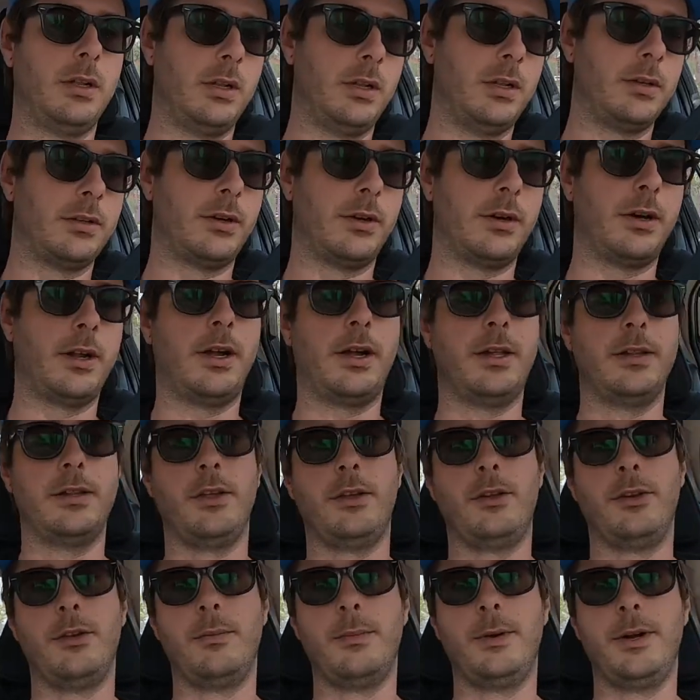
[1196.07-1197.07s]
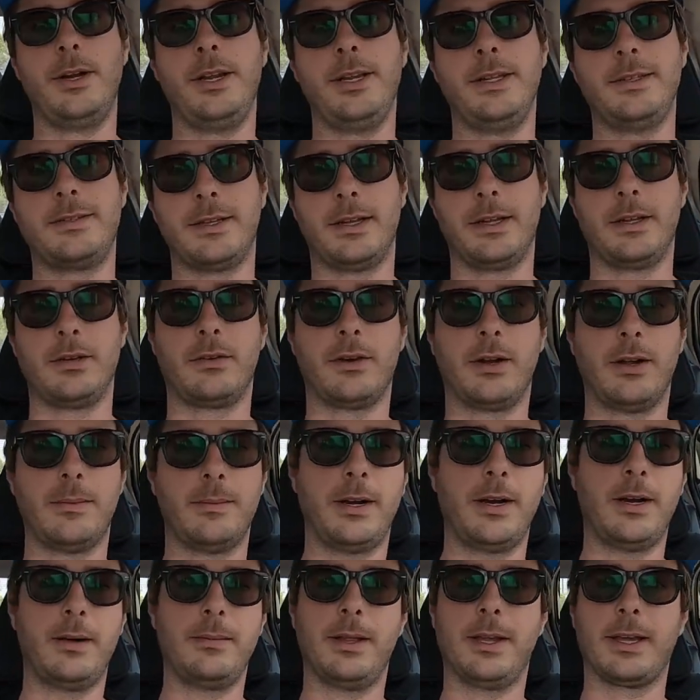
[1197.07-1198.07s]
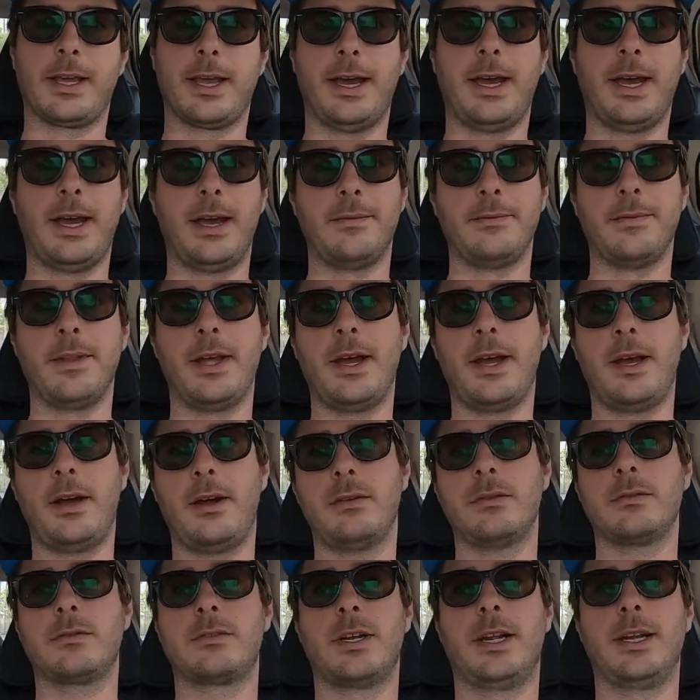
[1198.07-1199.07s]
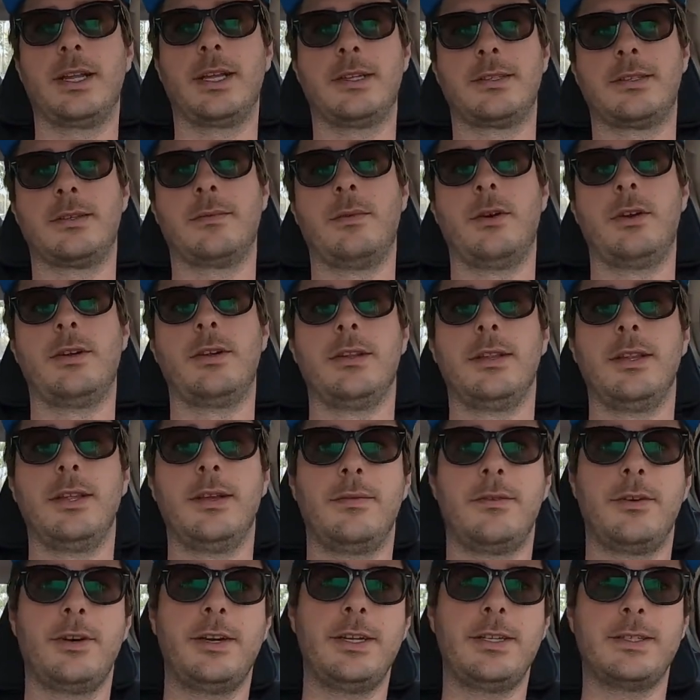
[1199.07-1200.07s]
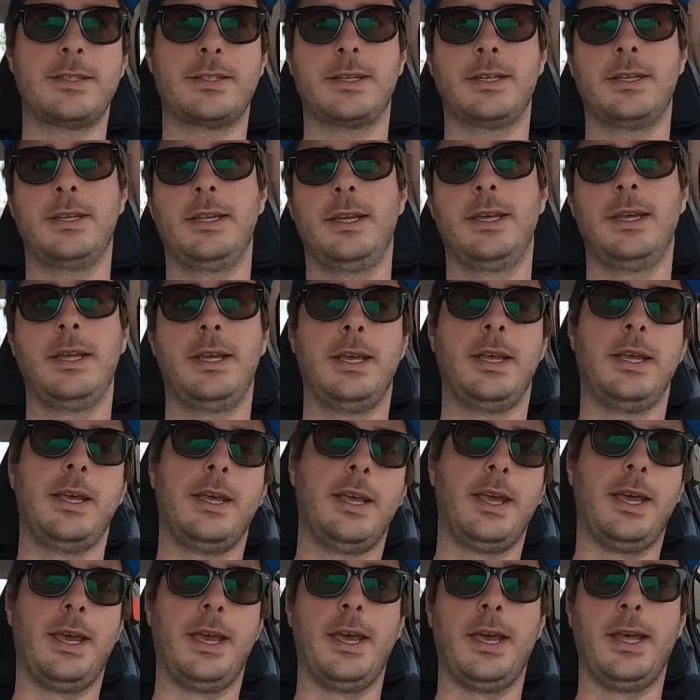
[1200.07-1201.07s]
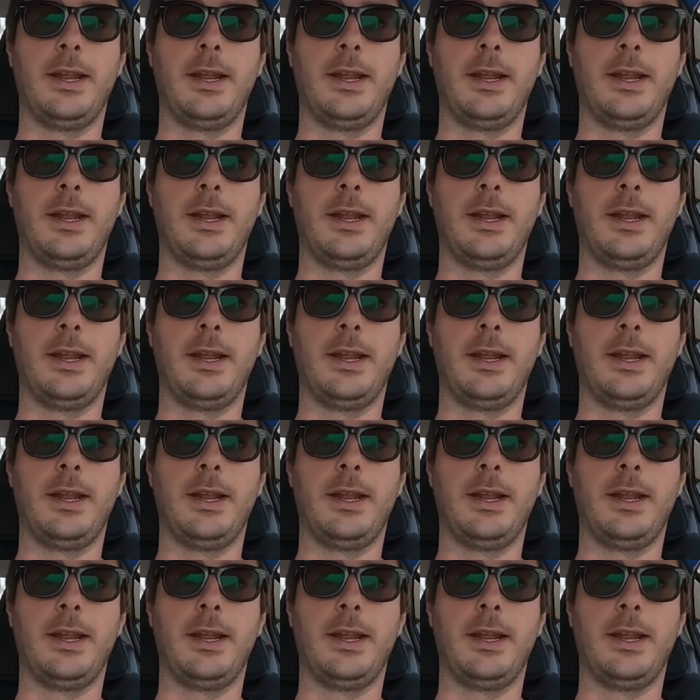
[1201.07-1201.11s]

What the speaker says: turn on the Uber Eats and Grubhub like I have now, try to get some more deliveries, and